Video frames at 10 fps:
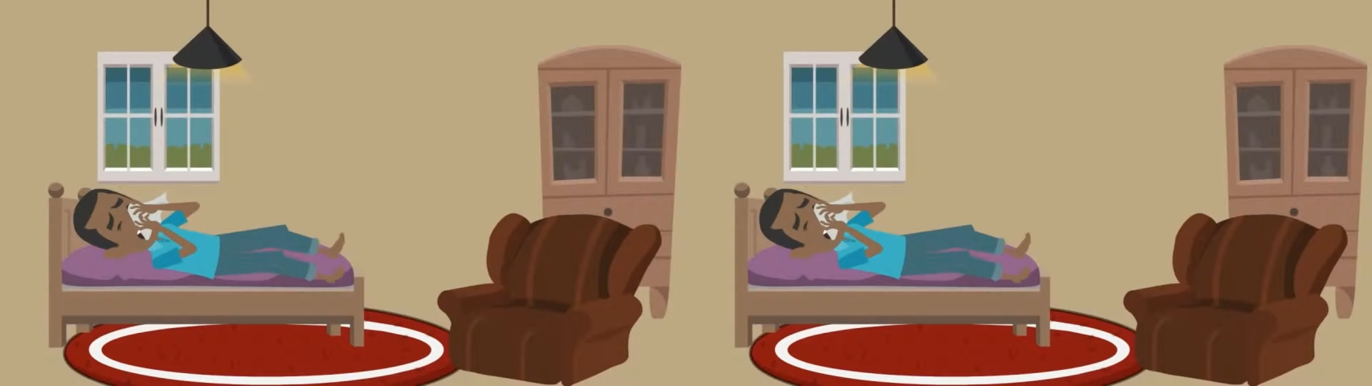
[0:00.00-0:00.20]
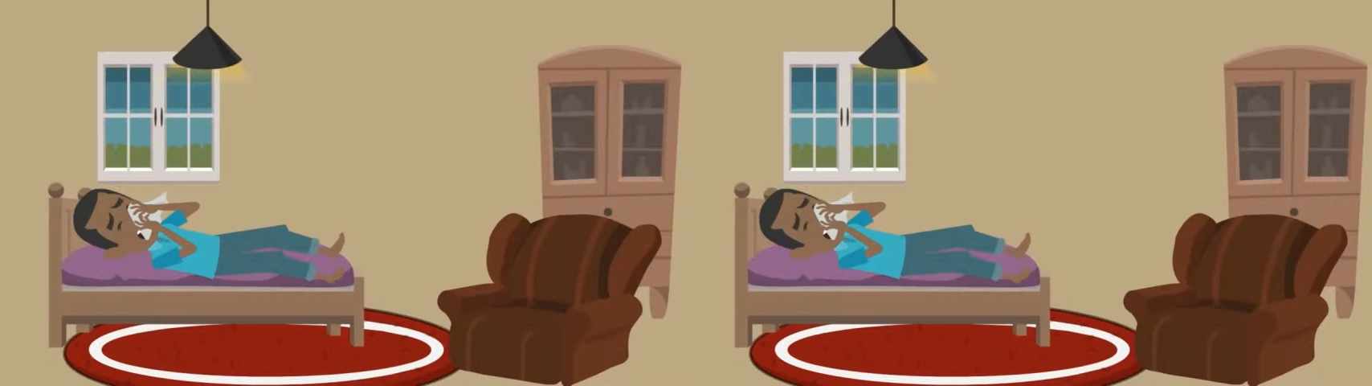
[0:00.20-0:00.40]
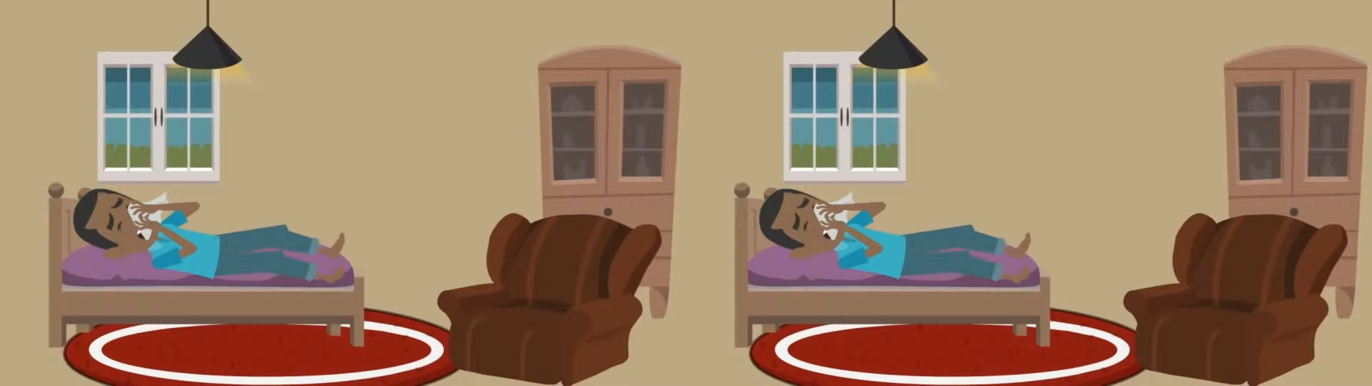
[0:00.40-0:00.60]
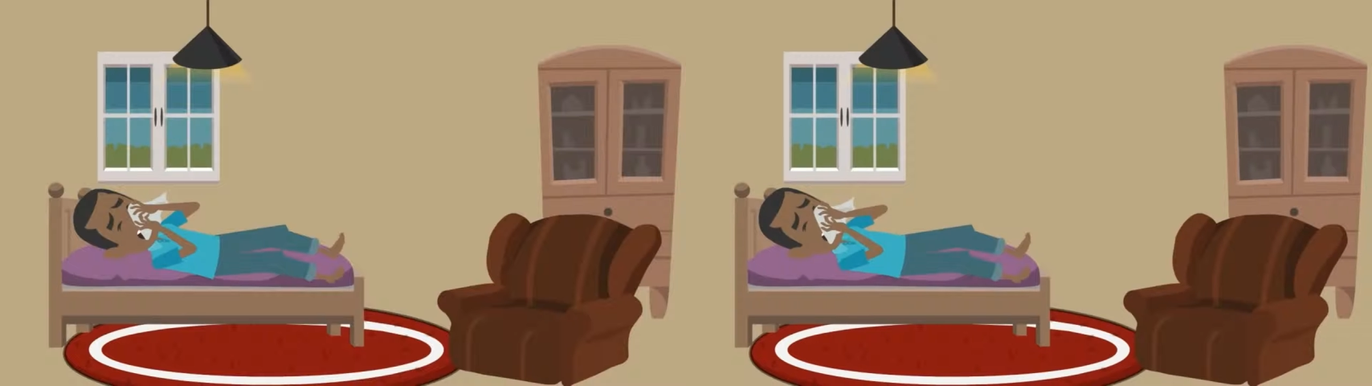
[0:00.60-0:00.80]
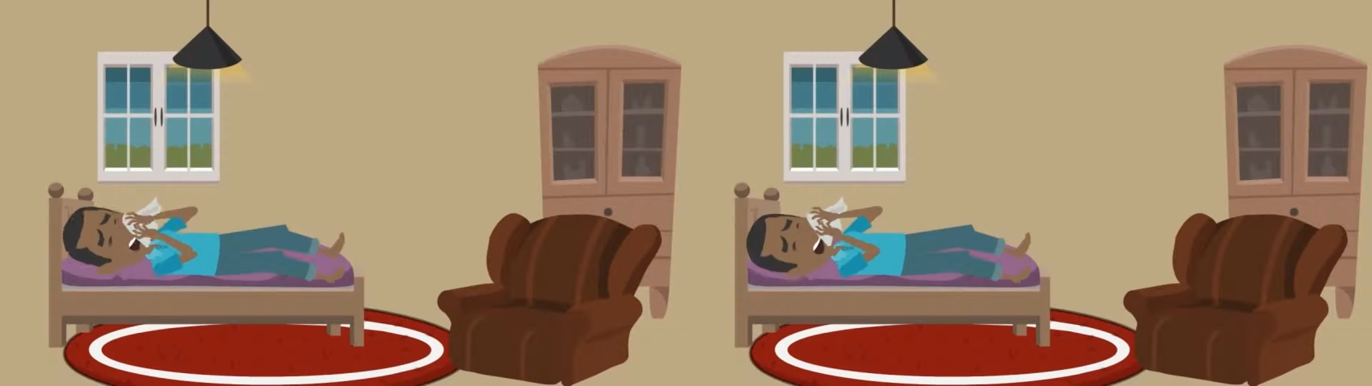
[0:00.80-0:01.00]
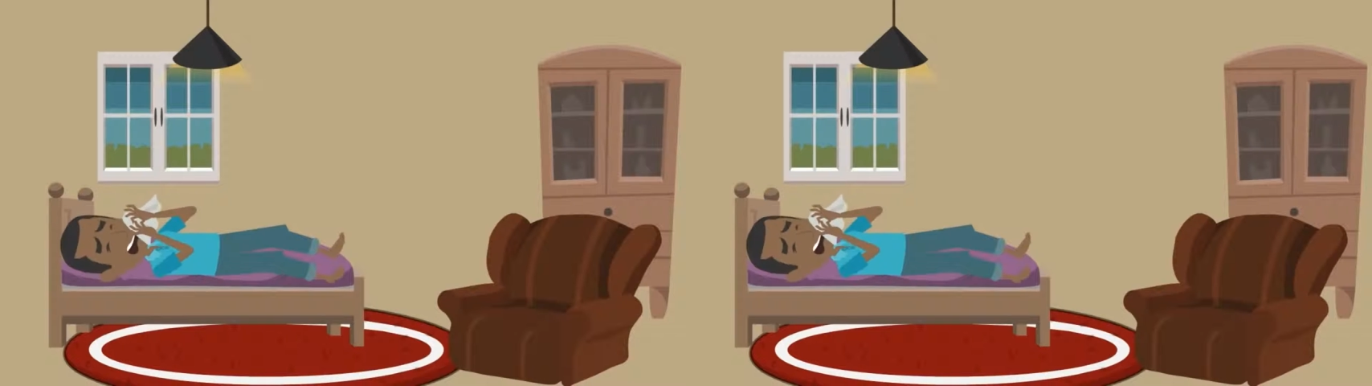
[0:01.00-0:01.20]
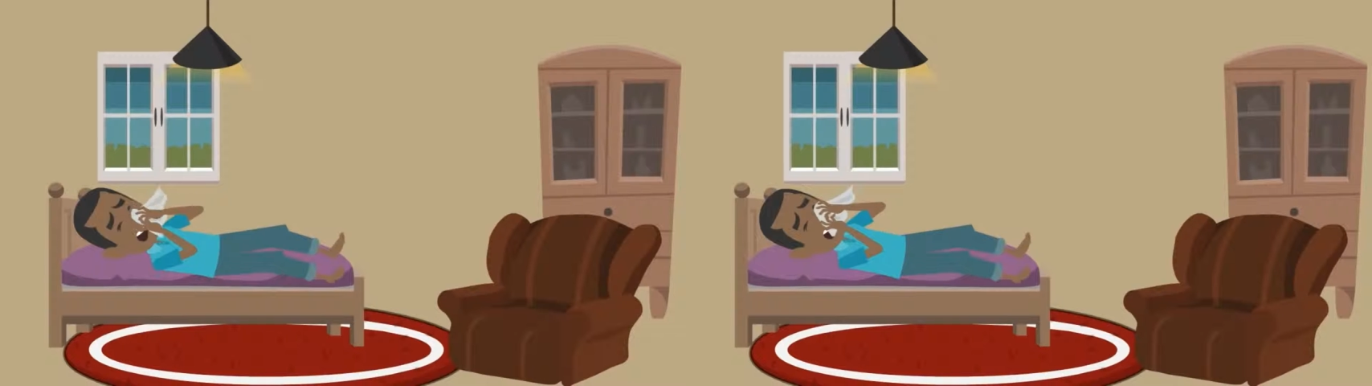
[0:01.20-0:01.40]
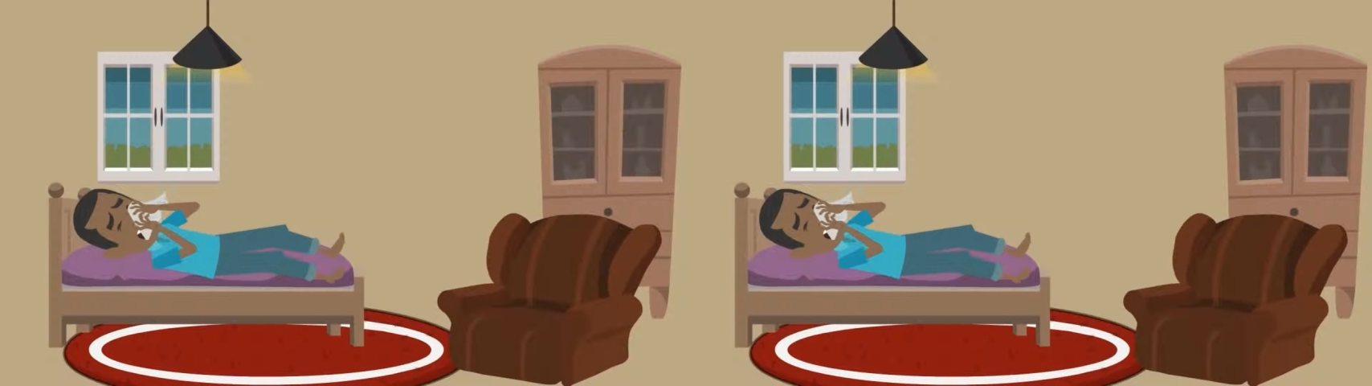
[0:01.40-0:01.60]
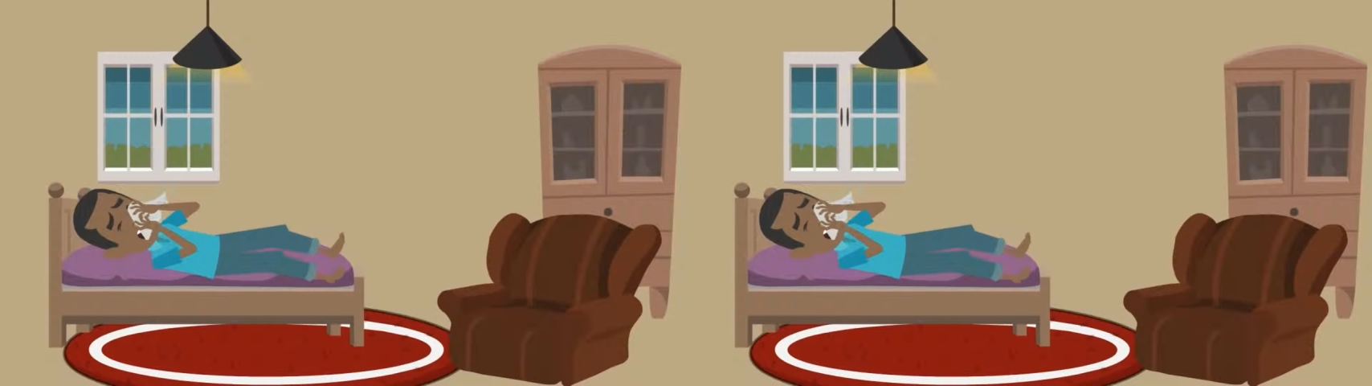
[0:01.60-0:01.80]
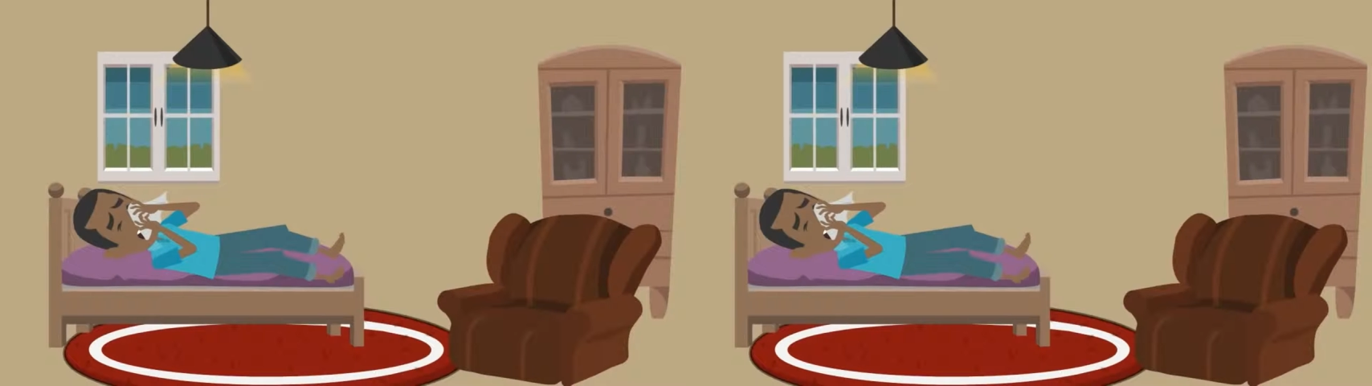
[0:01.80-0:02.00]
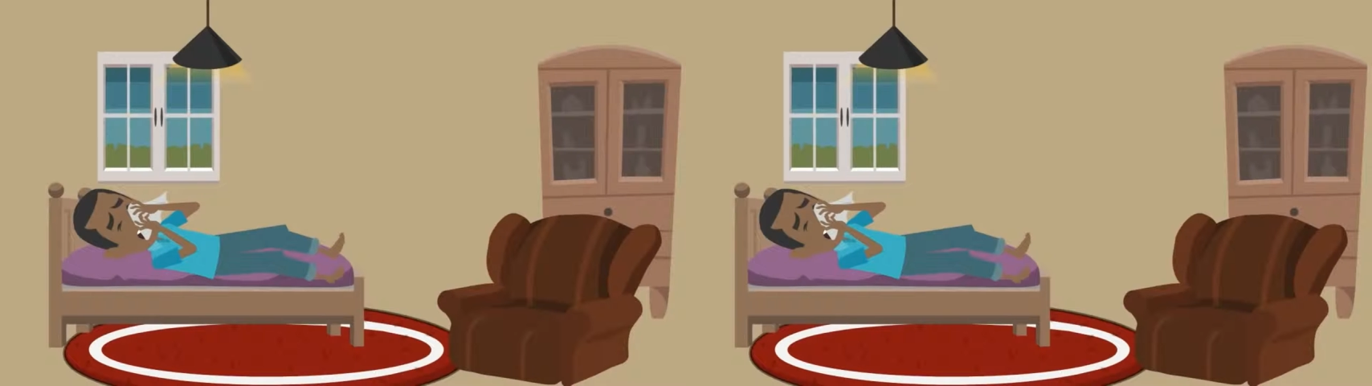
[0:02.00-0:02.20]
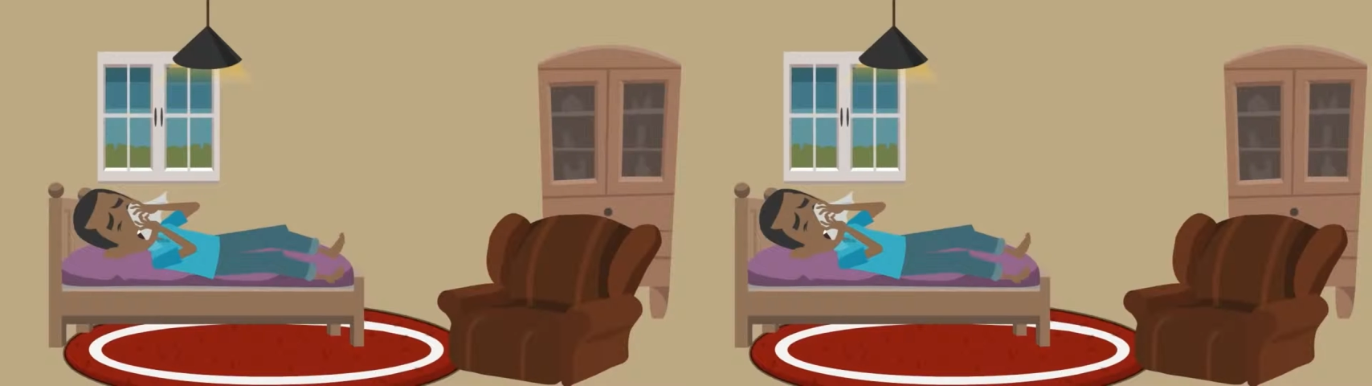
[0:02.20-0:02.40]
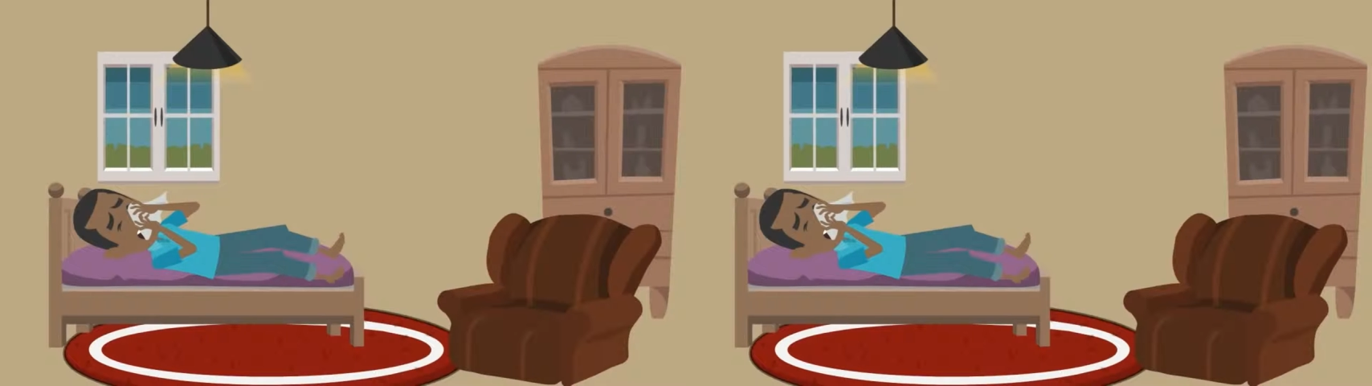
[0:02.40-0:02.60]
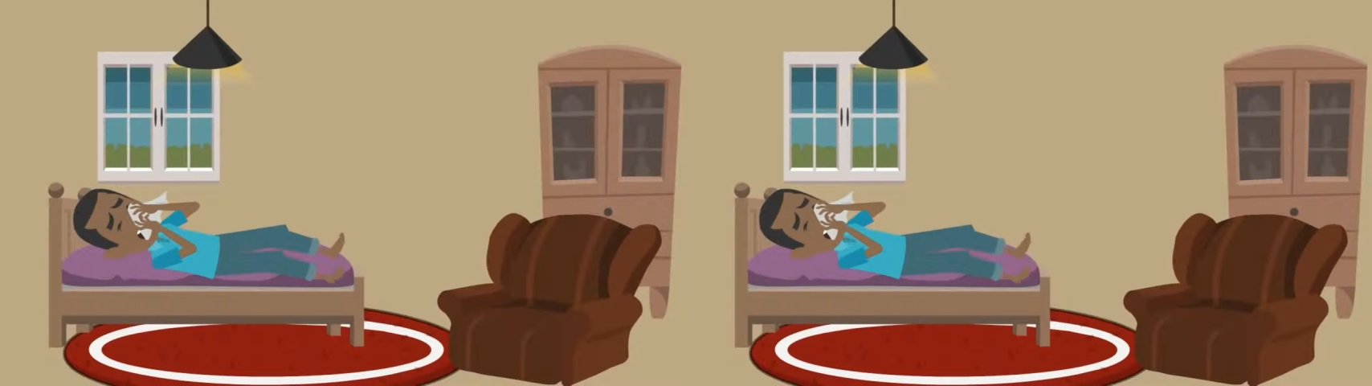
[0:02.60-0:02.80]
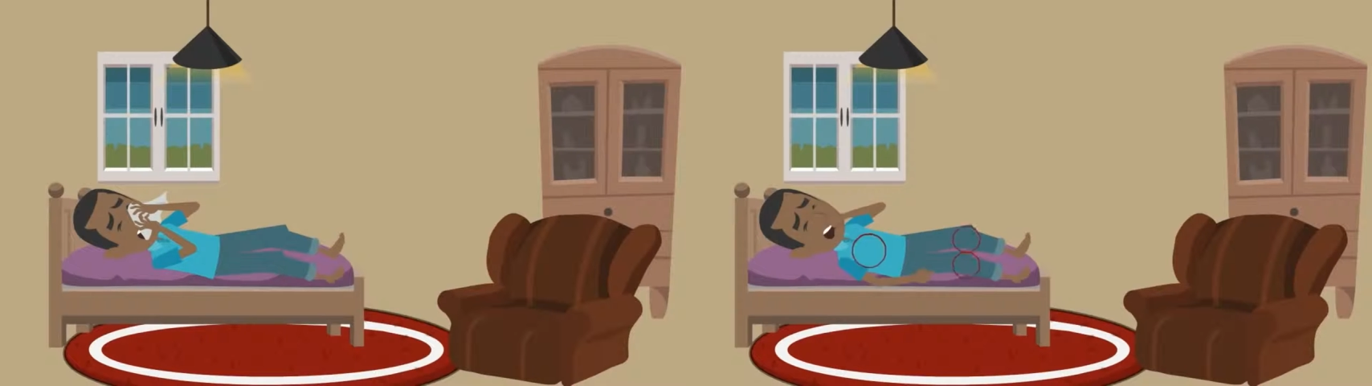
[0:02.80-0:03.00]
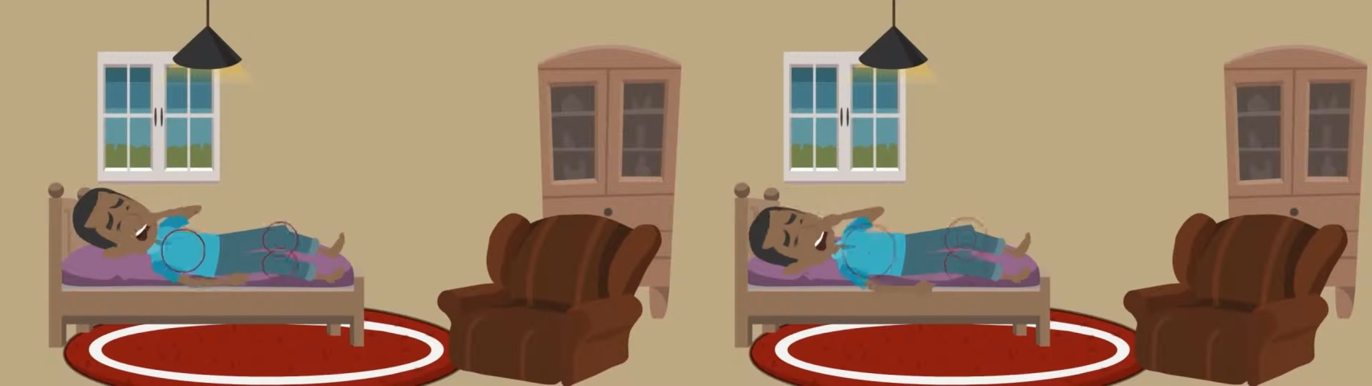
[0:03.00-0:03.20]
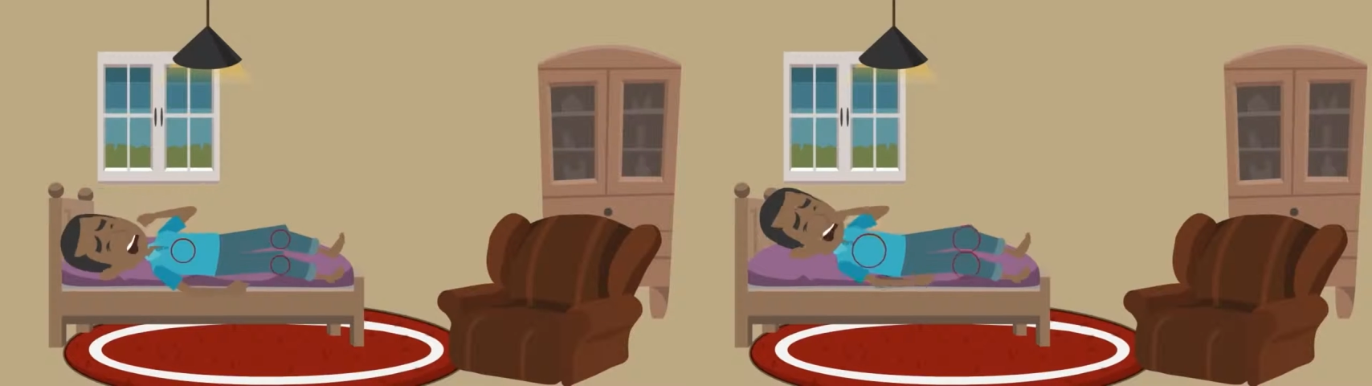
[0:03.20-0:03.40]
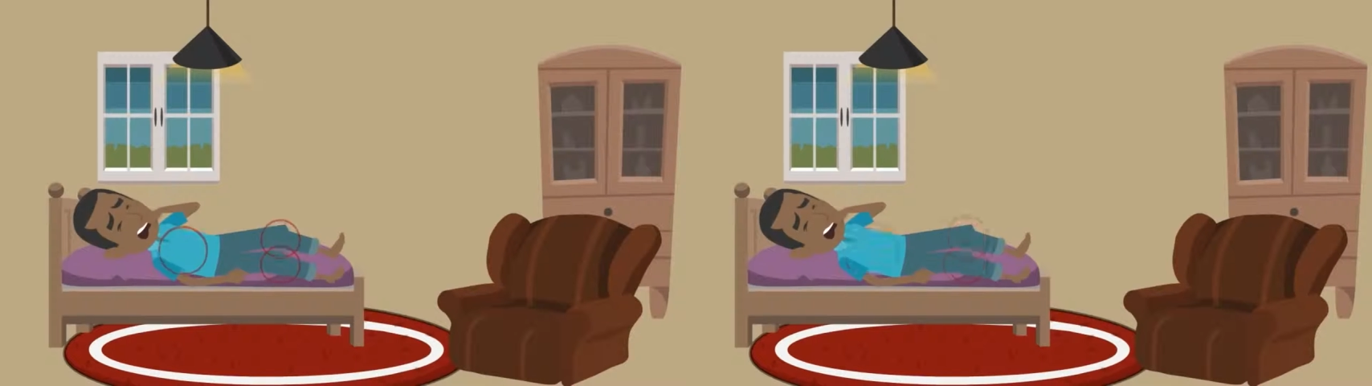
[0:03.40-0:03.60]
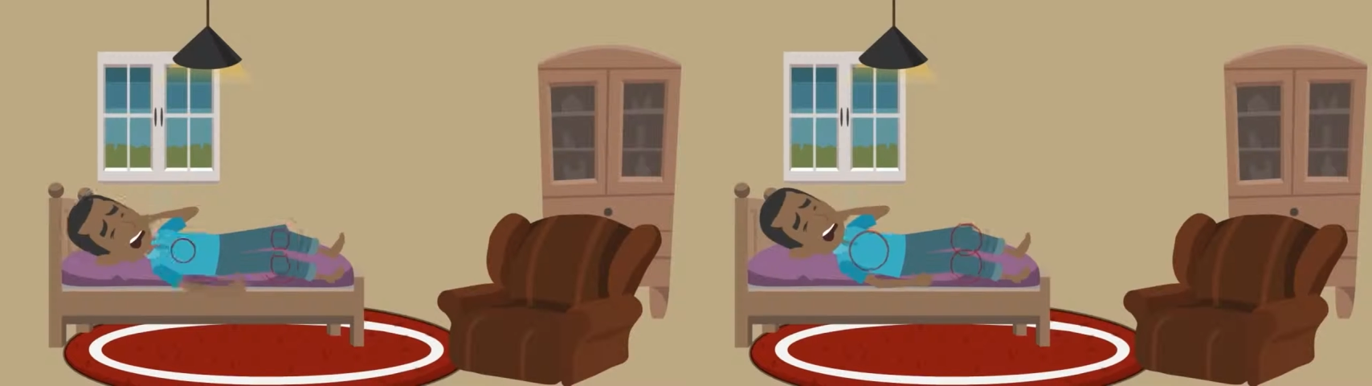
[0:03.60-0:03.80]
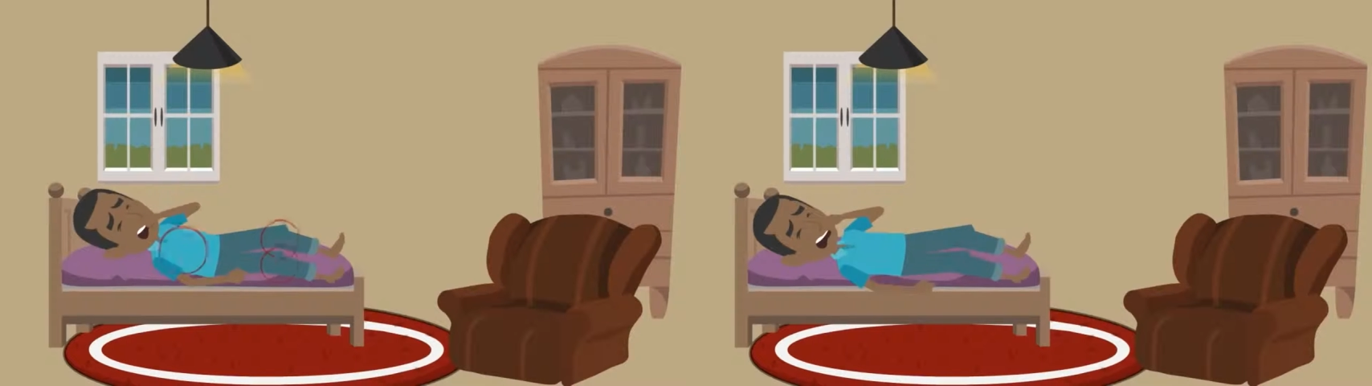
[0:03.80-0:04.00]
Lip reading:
Nobody's mouth can be seen.